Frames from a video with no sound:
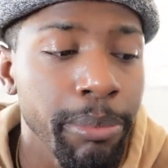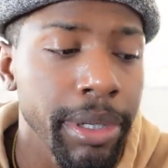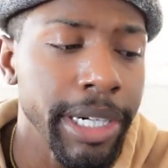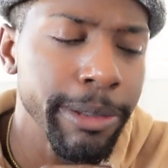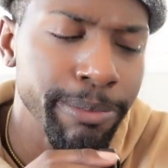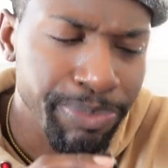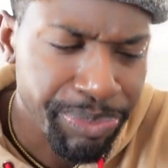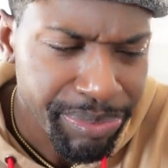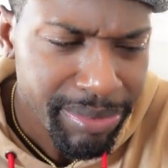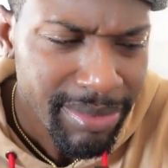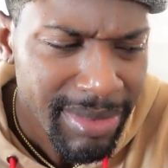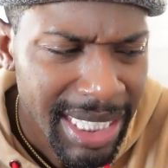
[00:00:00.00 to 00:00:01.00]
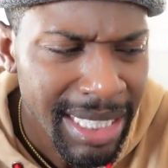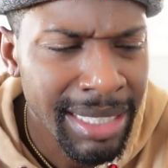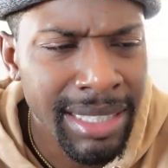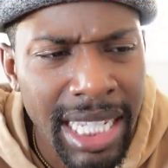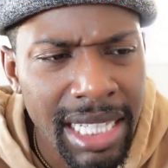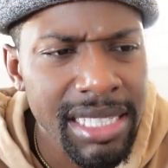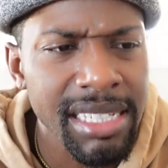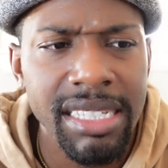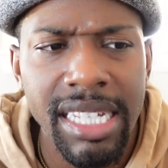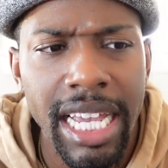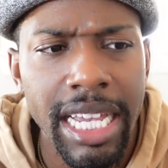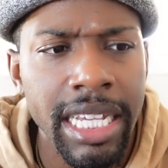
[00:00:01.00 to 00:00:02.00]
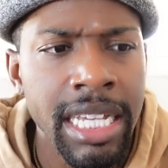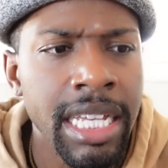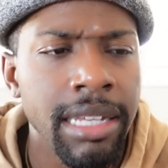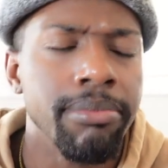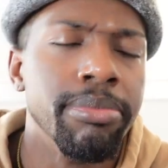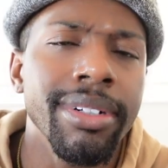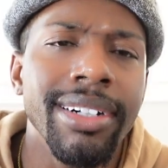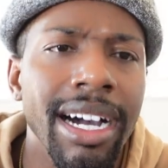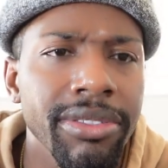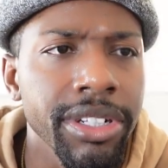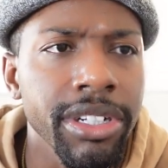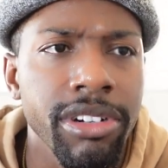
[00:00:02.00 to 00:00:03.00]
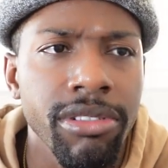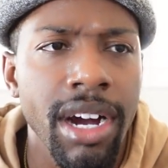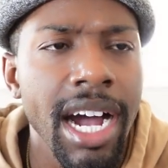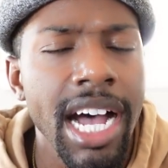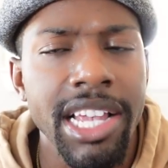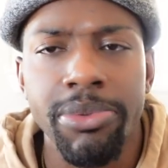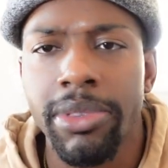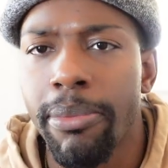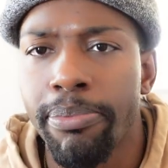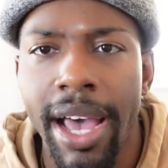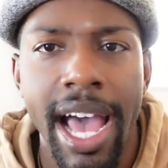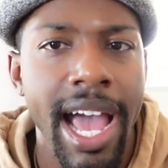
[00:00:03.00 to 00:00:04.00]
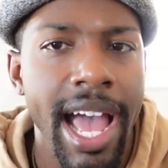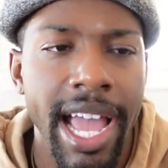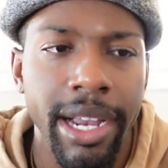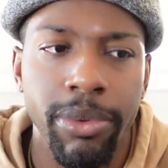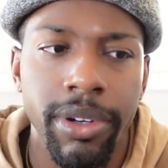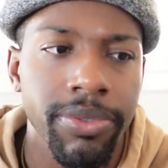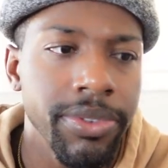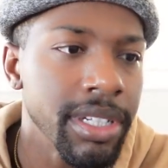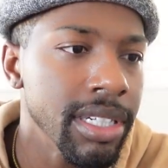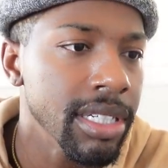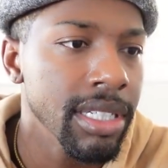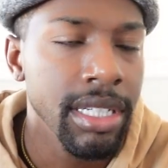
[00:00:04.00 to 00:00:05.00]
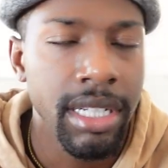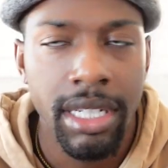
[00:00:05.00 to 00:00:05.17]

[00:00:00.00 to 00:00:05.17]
But needless to say, built out to the garage with the bag, with the